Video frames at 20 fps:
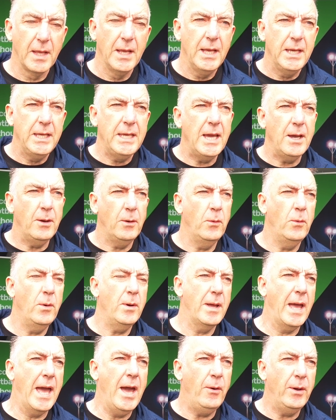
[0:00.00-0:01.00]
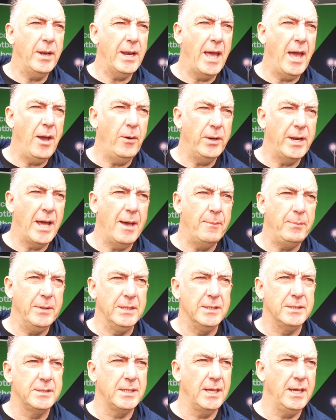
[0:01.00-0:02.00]
Yeah, well, how it
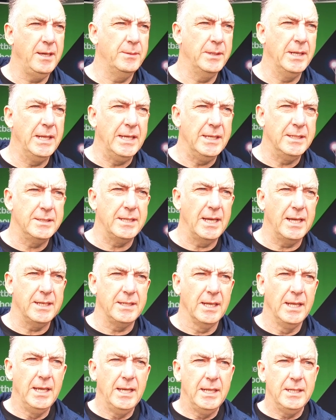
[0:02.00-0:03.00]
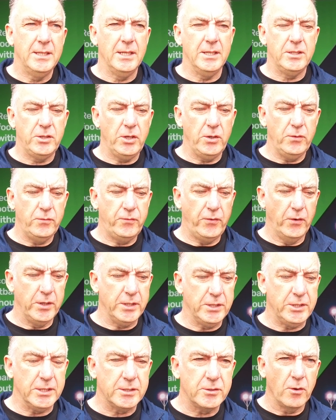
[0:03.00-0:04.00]
happens, is that the two
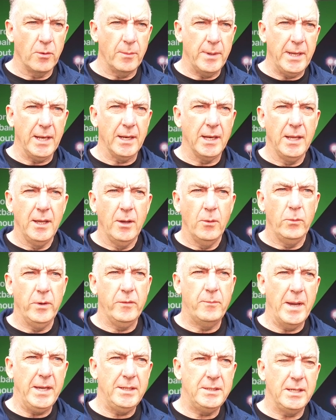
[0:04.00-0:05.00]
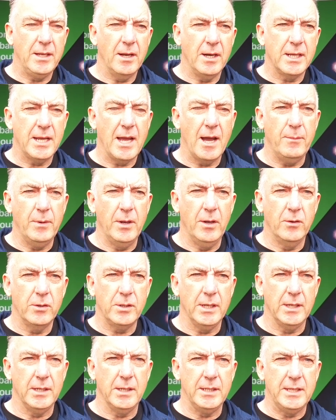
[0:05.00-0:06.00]
footages in. We've basically got a camera
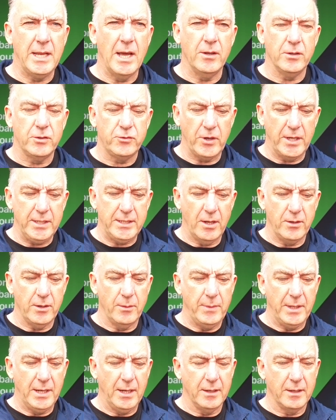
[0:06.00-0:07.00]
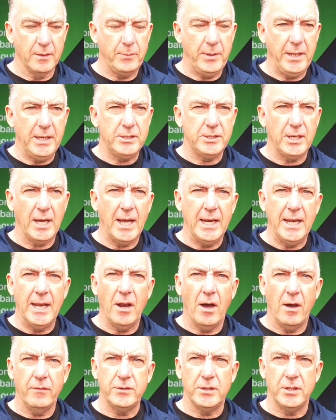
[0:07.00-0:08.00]
looking straight down the middle of the pitch and then
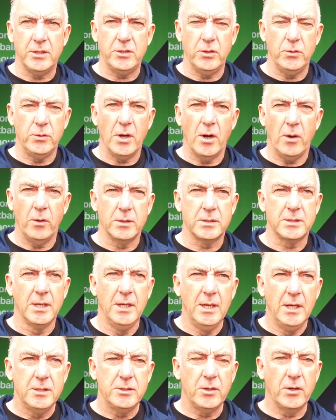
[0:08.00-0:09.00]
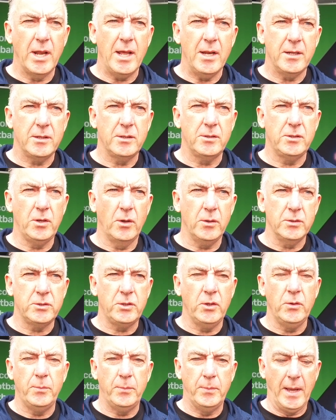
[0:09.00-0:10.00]
off to the two goals. So those
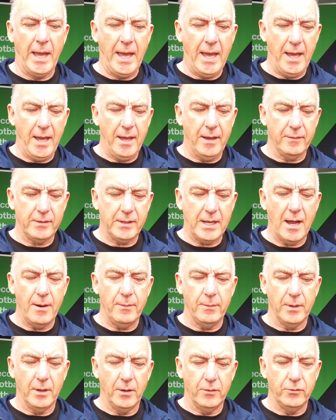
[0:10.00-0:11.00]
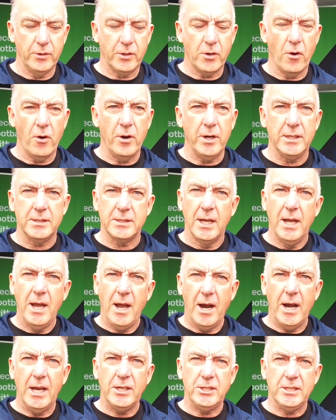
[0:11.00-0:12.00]
two recordings
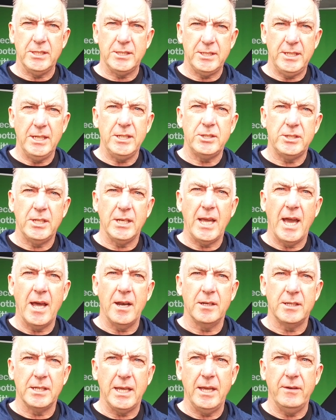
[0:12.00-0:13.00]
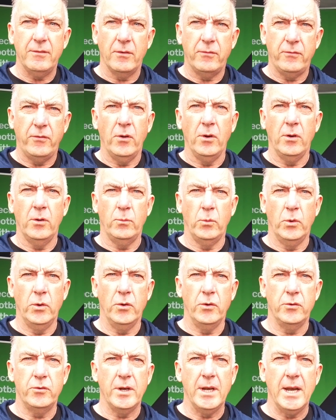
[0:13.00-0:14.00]
are actually stitched together to give a full
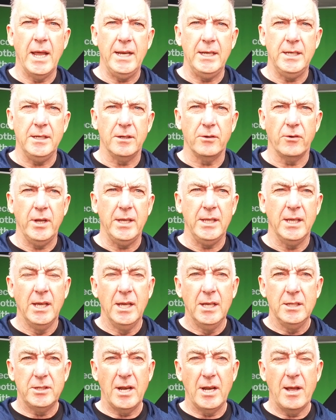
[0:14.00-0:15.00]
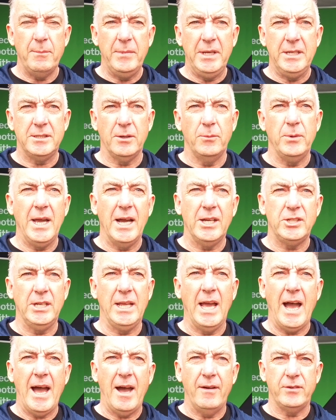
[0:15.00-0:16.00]
180 degree. So that means that we actually
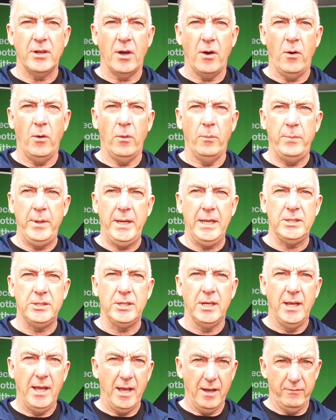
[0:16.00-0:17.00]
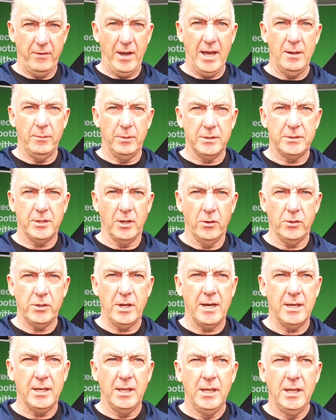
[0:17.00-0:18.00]
have the whole pitch available to look
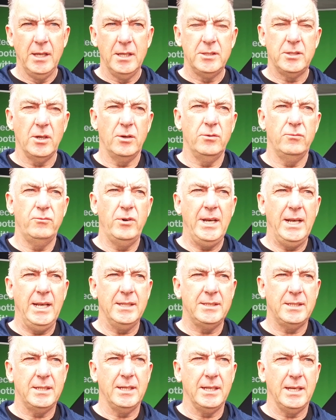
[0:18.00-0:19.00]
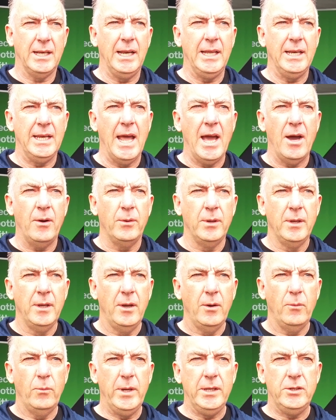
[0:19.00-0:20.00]
at. So realistically now,
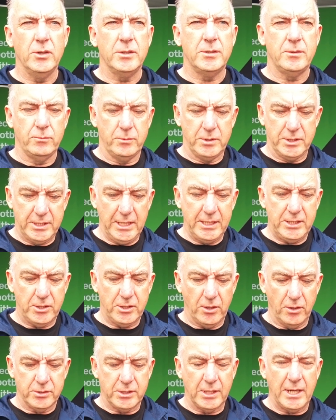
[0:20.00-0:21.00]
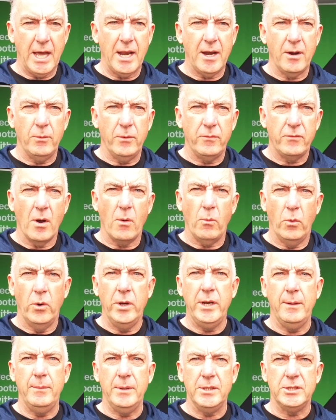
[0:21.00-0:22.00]
we just stitch those together and we've got one
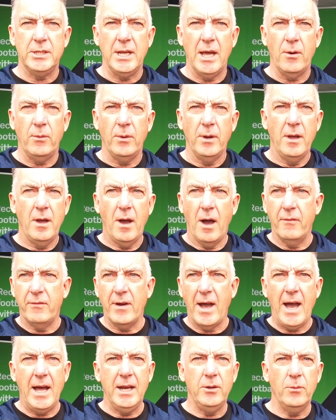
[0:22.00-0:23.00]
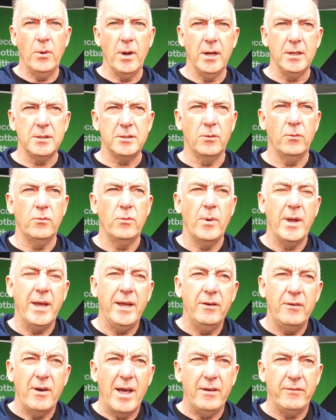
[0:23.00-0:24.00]
image now of anywhere. So
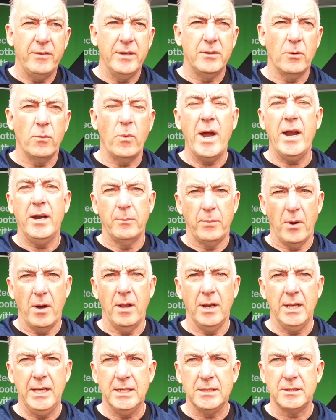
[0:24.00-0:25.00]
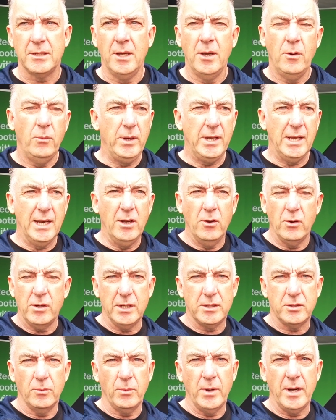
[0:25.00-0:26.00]
irrelevant to where the ball is, we can look
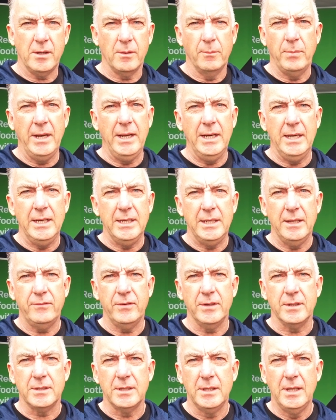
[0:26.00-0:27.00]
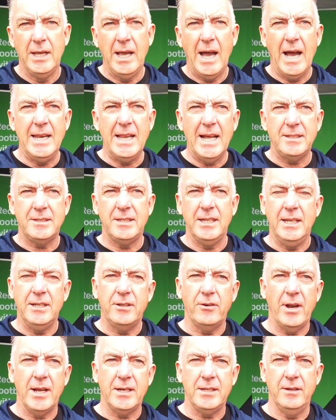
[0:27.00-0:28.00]
at somewhere completely different. And that's the
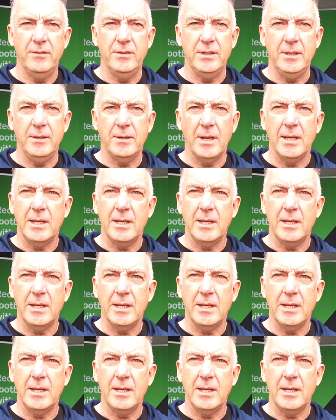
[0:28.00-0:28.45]
interactivity.